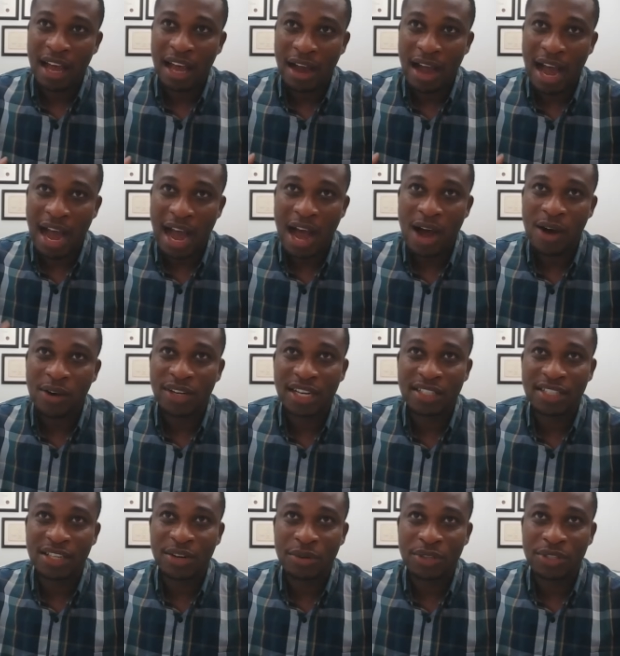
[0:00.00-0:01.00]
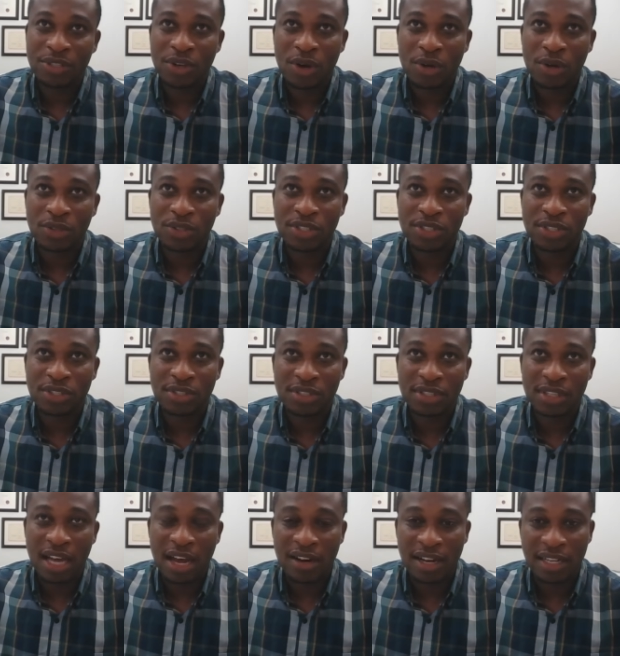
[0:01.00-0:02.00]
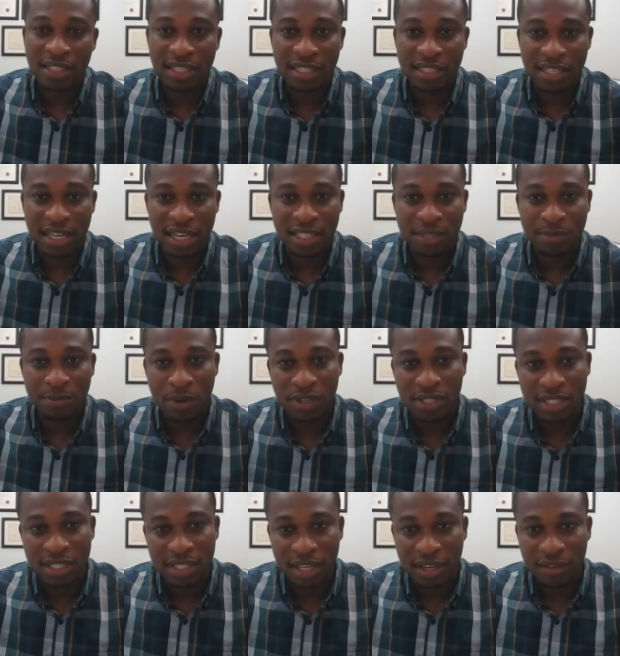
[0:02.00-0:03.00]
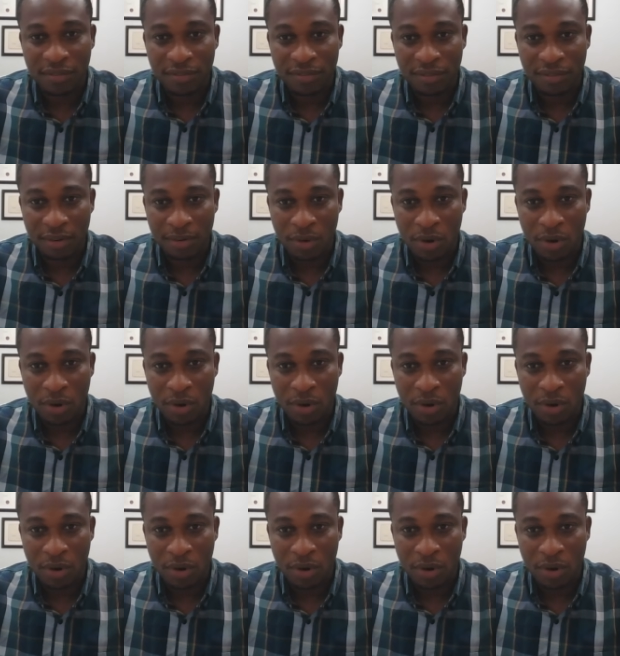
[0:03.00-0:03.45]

how does the results, how does a test positive uh,